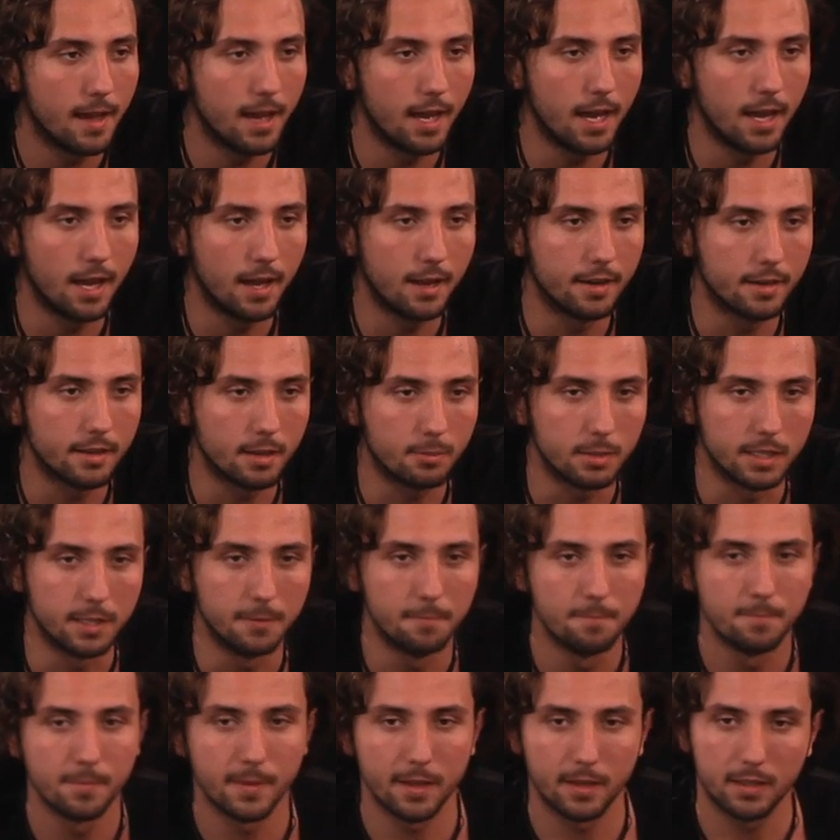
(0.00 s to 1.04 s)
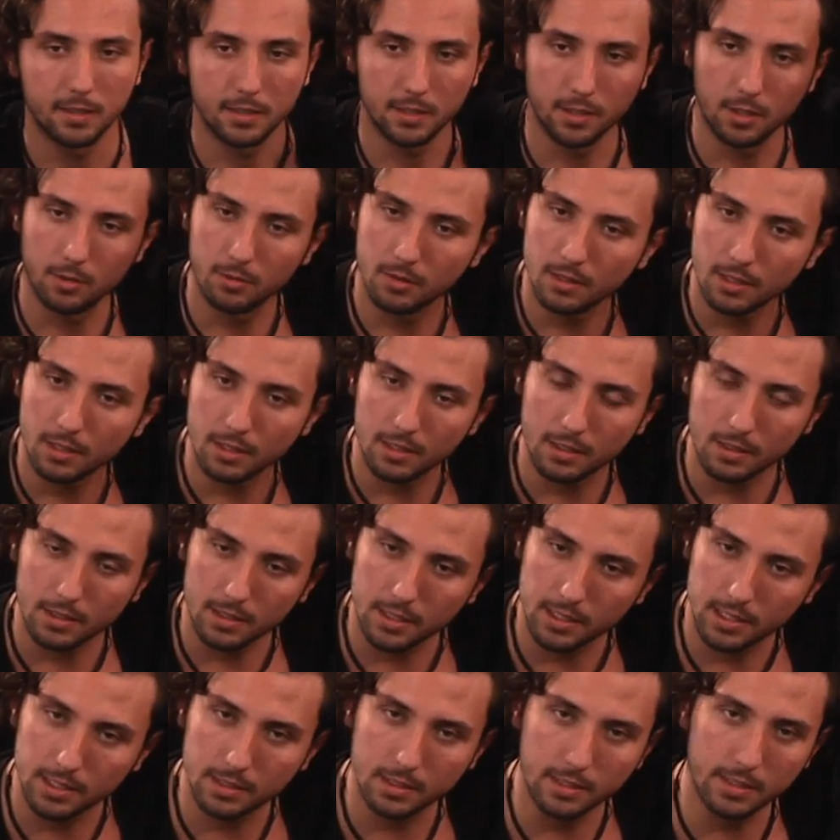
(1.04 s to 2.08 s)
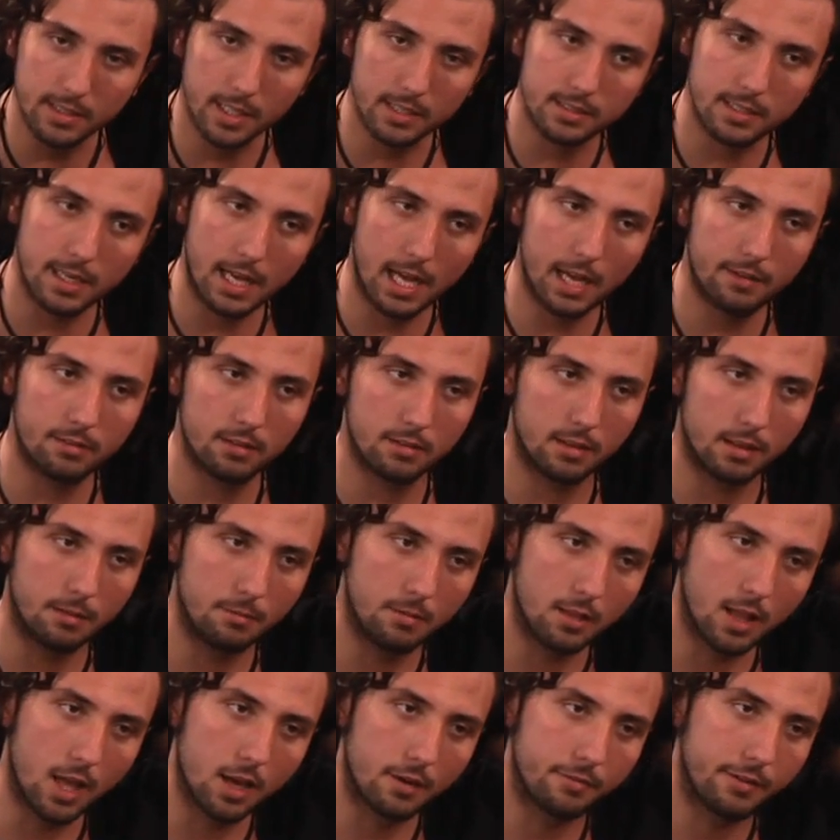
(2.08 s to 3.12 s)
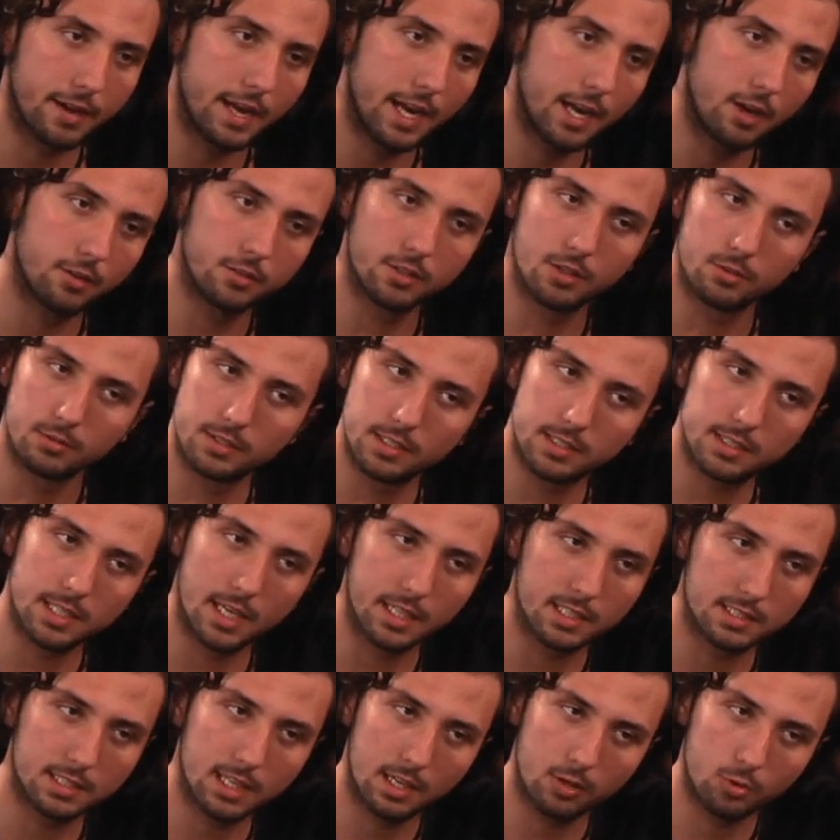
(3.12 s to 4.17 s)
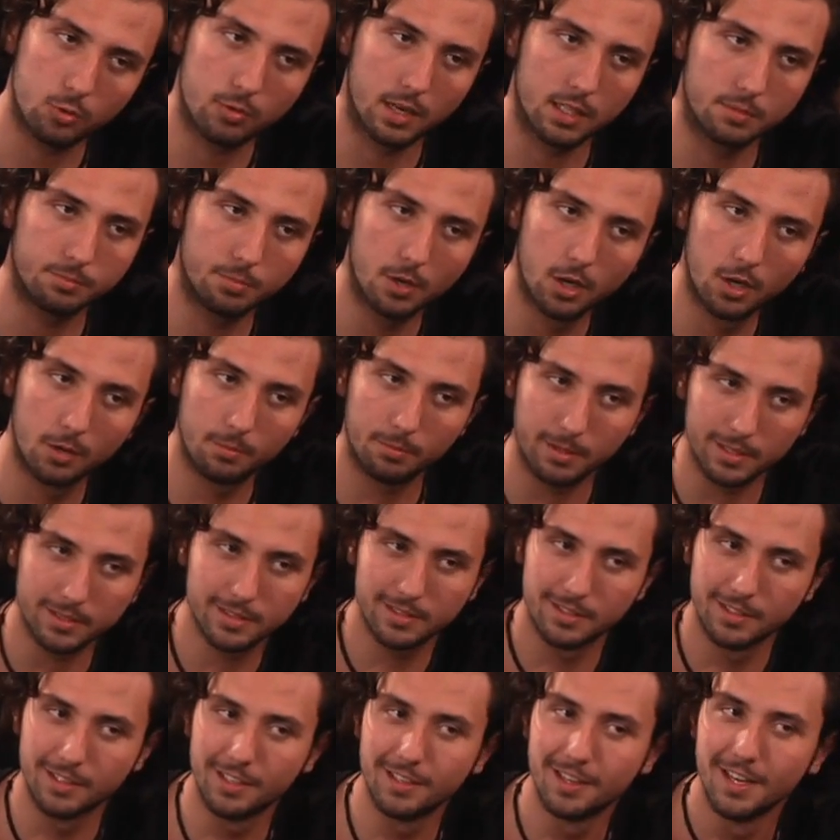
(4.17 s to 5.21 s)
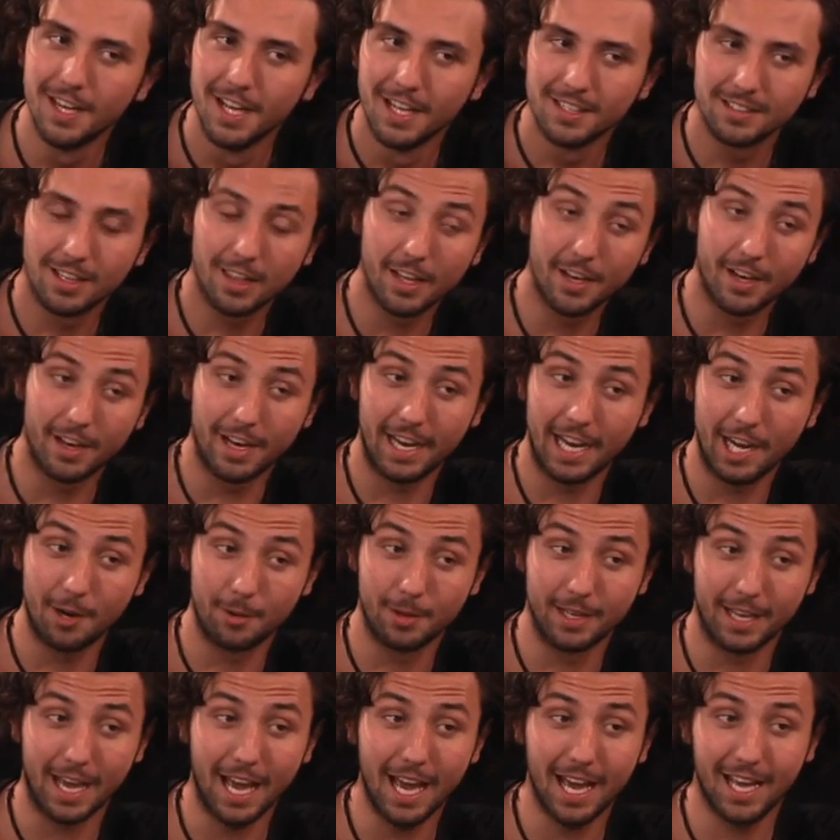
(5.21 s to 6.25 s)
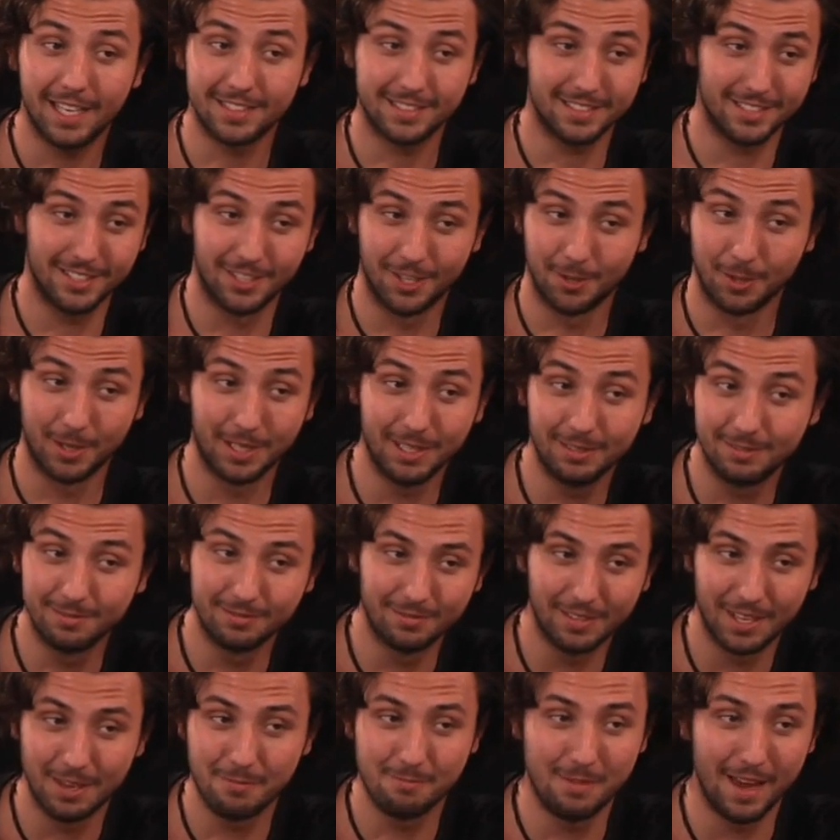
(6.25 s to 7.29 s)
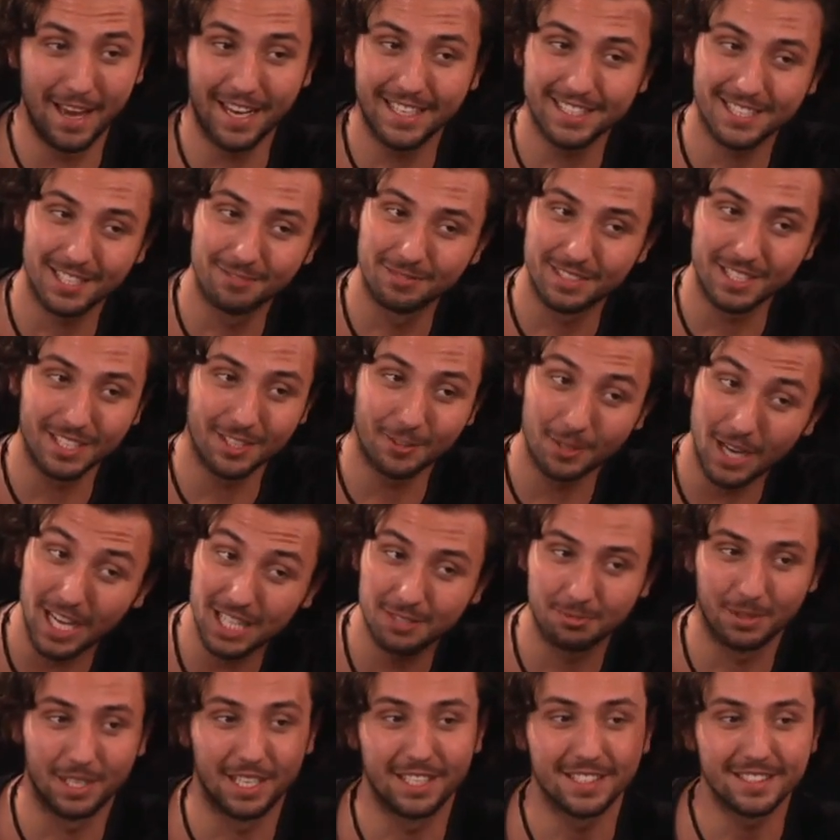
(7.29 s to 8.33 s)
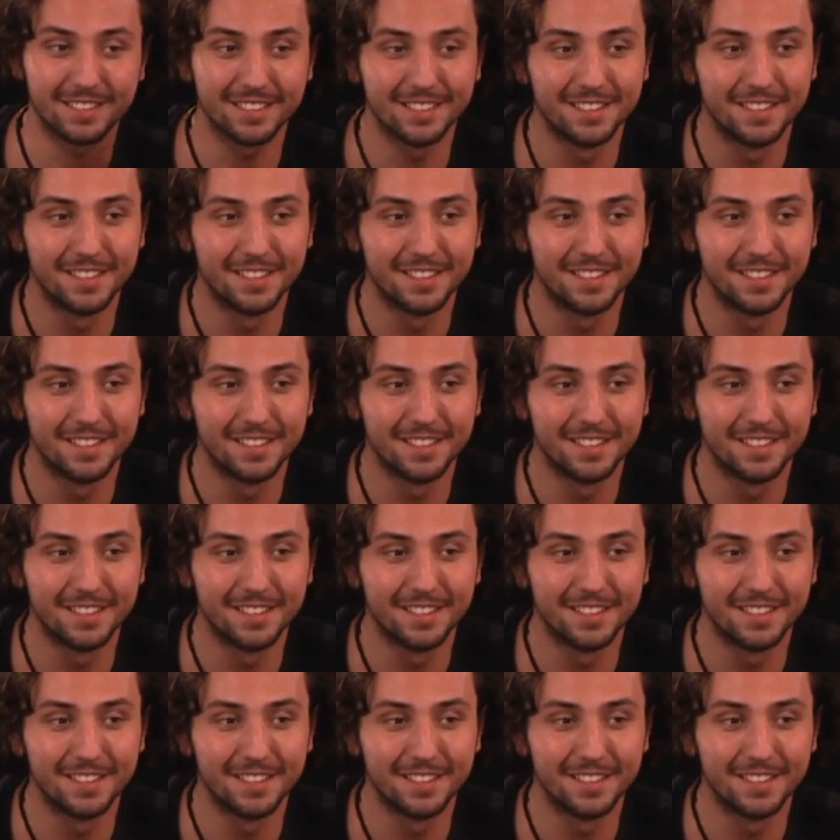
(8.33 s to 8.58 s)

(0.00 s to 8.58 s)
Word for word: And I mean, you know, he doesn't have a lot of hair, you know, this side is quite burned, but the little hair he has, you know, he makes something great with it.